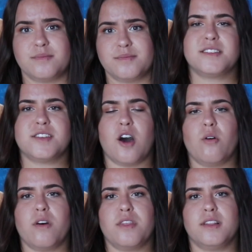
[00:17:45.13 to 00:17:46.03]

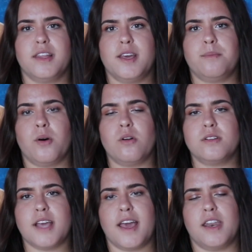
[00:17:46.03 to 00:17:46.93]
So the
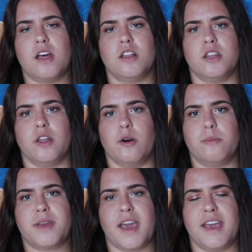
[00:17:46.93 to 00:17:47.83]
Leopold and
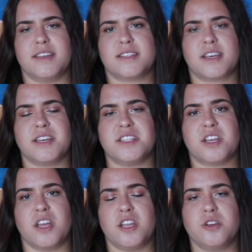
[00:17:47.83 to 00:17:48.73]
Loeb case
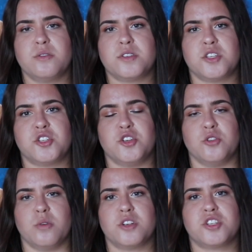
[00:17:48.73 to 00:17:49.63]
continues
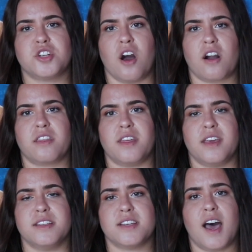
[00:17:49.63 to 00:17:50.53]
to shock
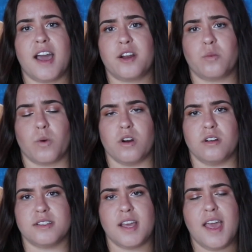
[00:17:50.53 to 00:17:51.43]
the entire
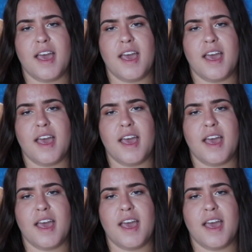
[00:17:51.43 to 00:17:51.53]
world,